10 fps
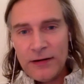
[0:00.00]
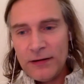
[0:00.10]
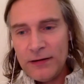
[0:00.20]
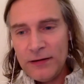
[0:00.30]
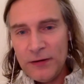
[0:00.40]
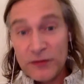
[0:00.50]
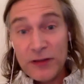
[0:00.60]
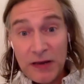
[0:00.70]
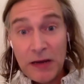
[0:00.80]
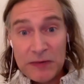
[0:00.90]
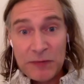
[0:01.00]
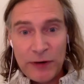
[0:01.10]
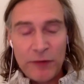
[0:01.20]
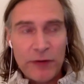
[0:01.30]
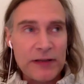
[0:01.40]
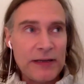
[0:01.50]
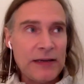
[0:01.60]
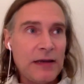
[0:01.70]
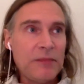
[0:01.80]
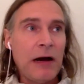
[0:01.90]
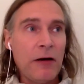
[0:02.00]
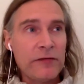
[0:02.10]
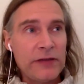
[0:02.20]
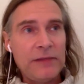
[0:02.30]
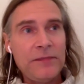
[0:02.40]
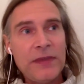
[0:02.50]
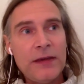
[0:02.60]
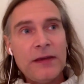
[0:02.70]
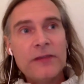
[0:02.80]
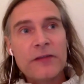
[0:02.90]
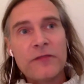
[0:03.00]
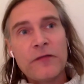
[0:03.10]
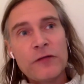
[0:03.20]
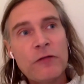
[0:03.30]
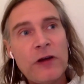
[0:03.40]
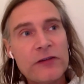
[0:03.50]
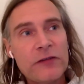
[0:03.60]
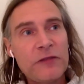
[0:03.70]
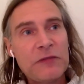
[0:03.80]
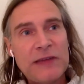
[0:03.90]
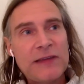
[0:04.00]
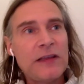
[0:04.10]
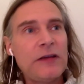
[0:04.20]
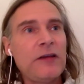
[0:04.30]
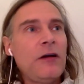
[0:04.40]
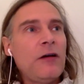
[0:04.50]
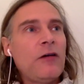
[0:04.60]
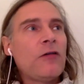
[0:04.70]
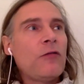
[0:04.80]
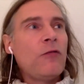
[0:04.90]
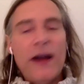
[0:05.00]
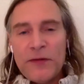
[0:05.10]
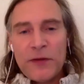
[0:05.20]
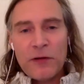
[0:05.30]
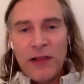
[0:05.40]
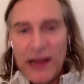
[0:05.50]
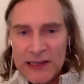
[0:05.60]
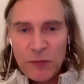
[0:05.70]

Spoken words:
usually comes pretty quickly and powerfully. So the first question was basically, why aren't there lots more